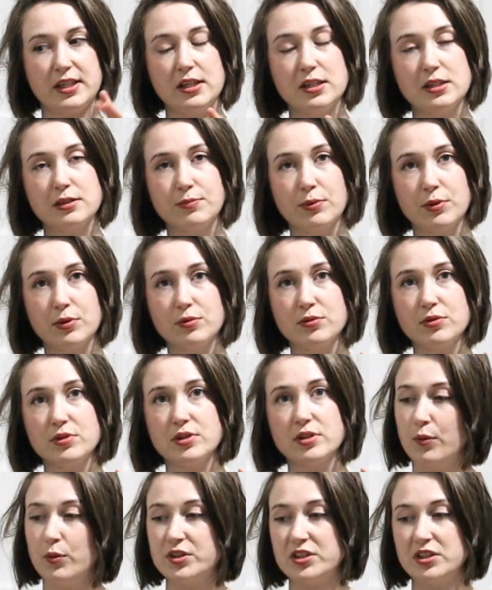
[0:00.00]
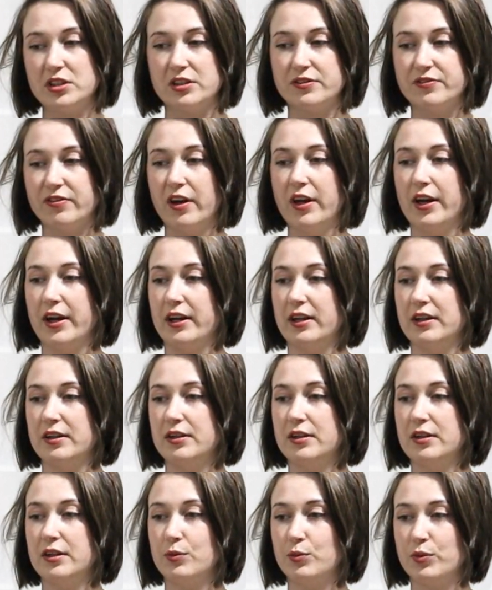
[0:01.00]
teaspoons, which is fine
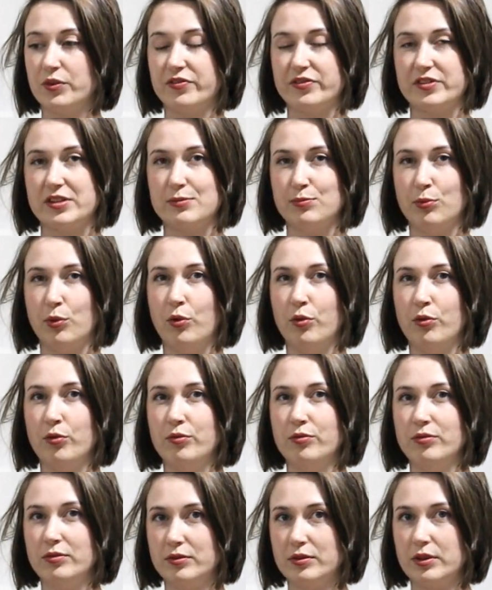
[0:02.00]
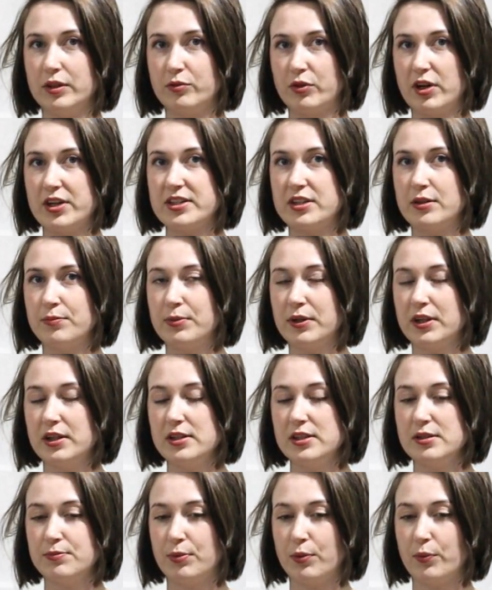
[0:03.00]
with small
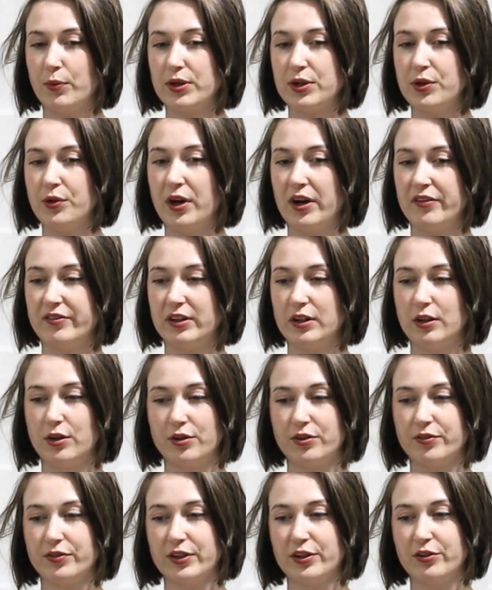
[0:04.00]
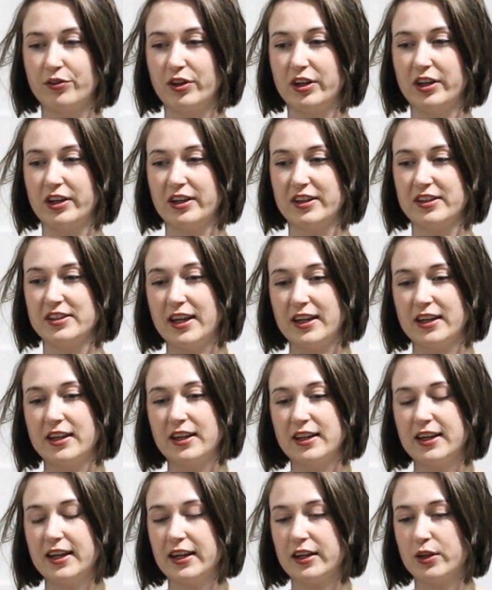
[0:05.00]
recipes, but when you have a lot of ingredients, it
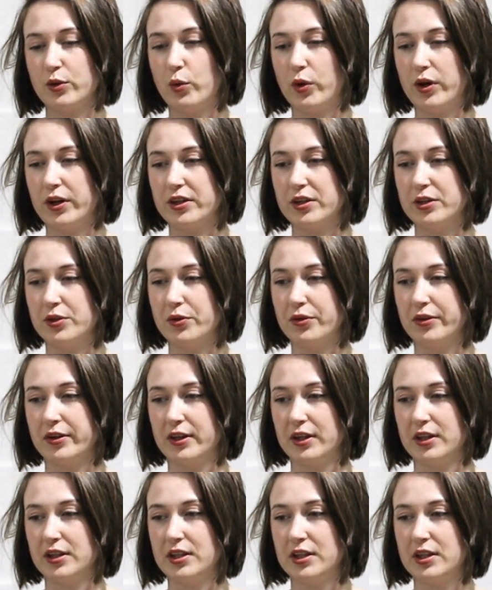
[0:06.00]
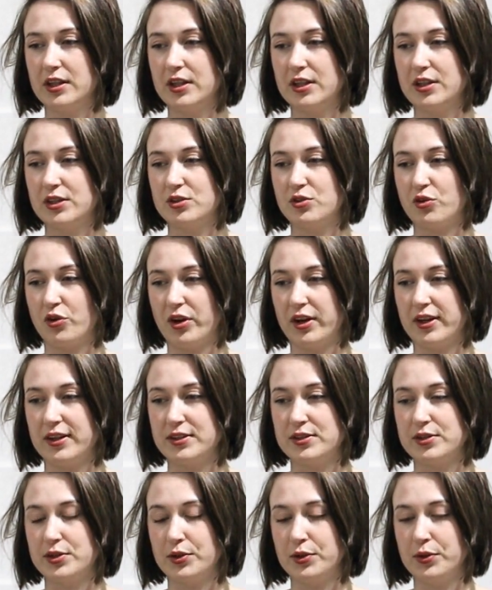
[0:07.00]
can get quite annoying
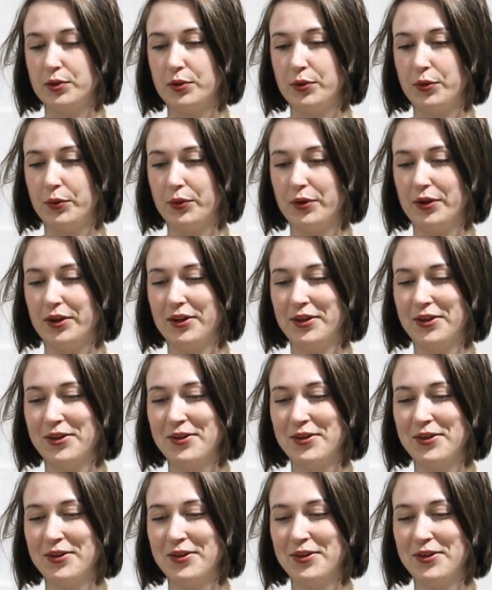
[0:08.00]
trying to